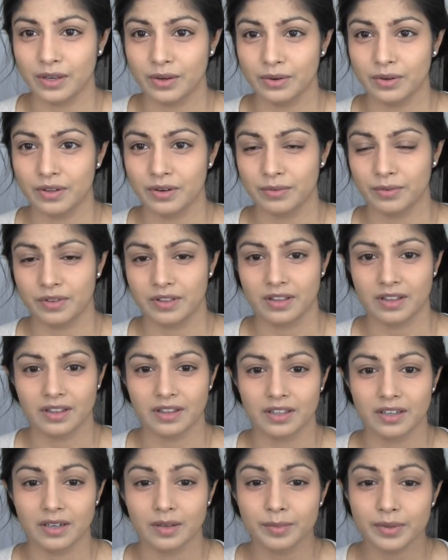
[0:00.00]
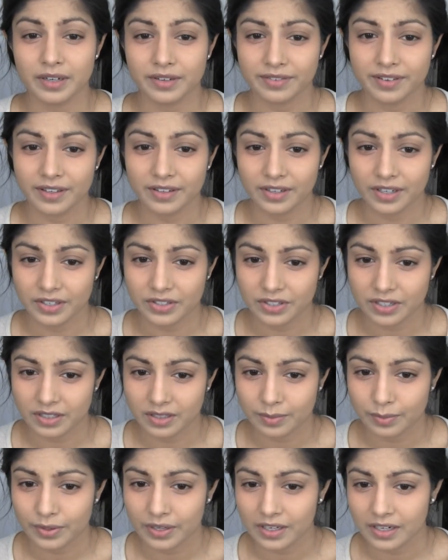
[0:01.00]
go in with a little bit of foundation
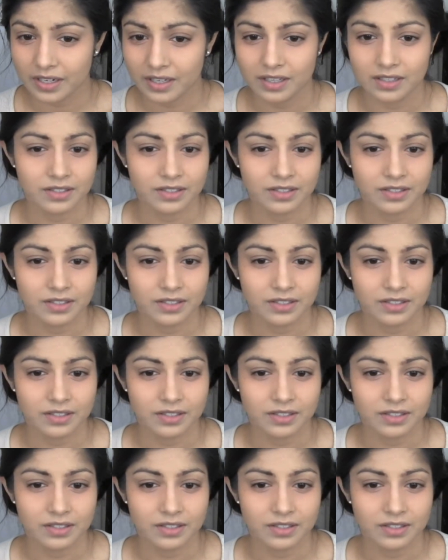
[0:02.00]
at the beginning,